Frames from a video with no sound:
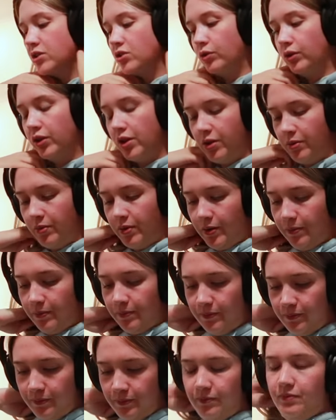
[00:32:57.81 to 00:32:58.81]
much all of them
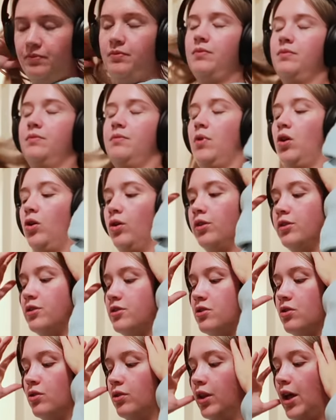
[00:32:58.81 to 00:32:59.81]
are
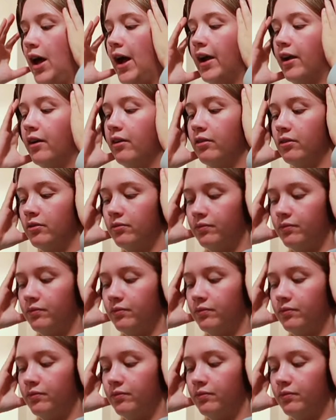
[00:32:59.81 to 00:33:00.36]
odds or like